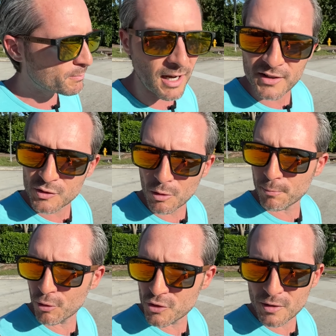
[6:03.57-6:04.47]
possible
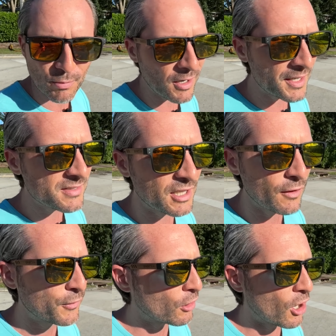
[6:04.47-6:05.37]
purchase price. And if
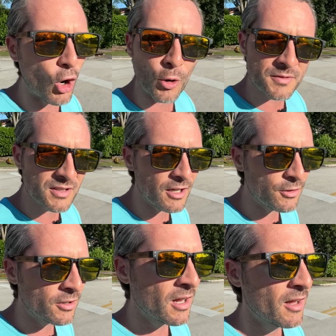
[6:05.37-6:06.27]
you're a home
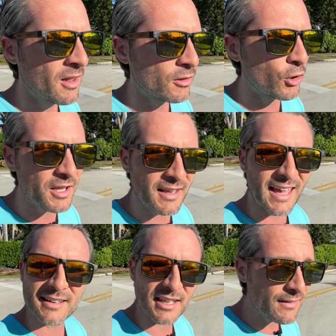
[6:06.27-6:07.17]
seller looking
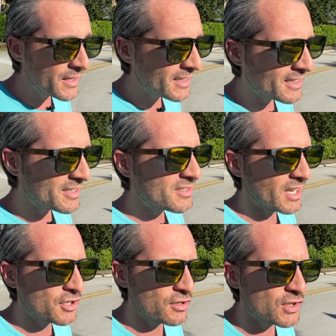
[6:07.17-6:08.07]
at giving a
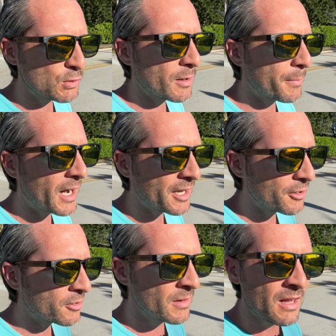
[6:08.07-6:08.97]
concession to a
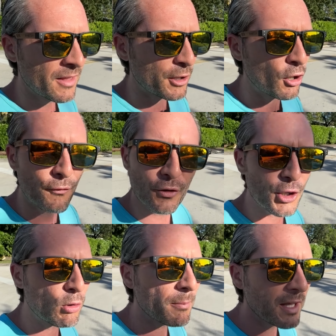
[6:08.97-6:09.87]
buyer, you know, for
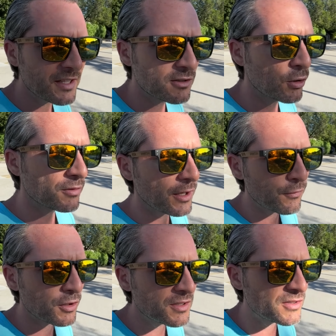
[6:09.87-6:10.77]
you it makes no
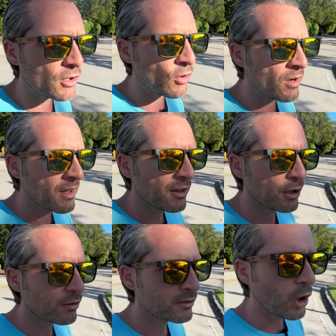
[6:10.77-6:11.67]
difference. So, you
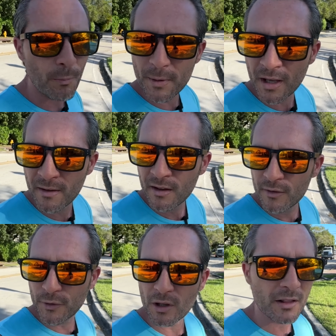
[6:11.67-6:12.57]
know, don't be
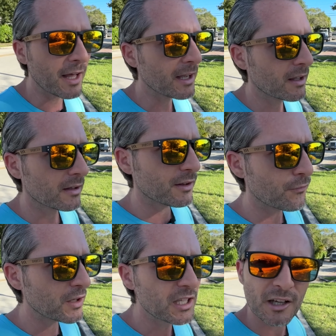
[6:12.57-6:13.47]
feeling like
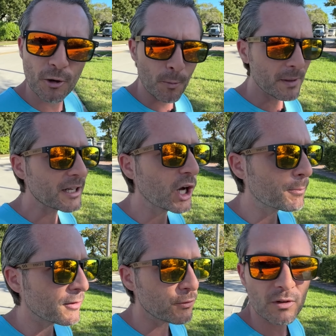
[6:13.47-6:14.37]
defeated or beat up
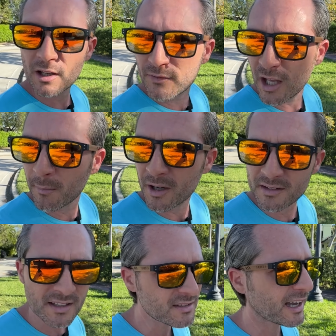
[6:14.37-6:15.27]
if you give them a
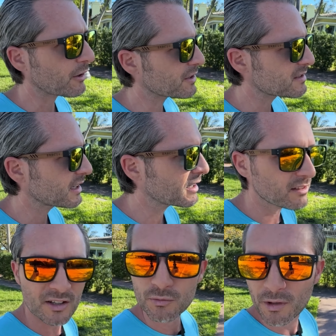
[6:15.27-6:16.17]
discount instead
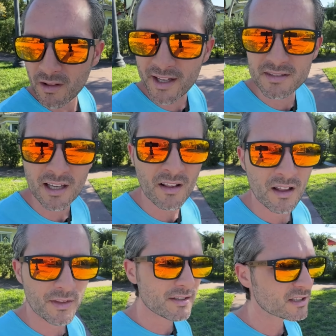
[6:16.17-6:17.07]
because realize that
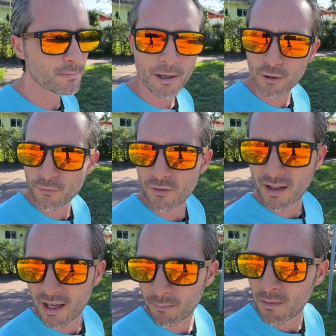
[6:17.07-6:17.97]
this is better for
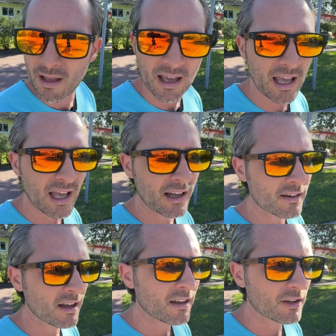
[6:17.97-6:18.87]
them and
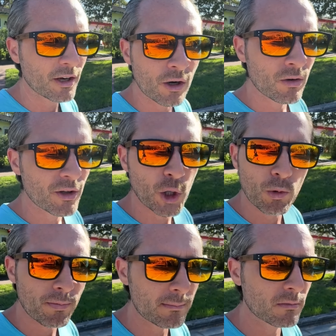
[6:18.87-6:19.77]
you know you would
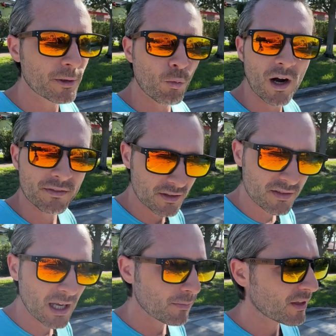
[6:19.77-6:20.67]
probably want the
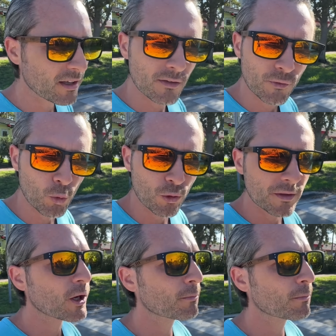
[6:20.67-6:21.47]
same thing if you were in their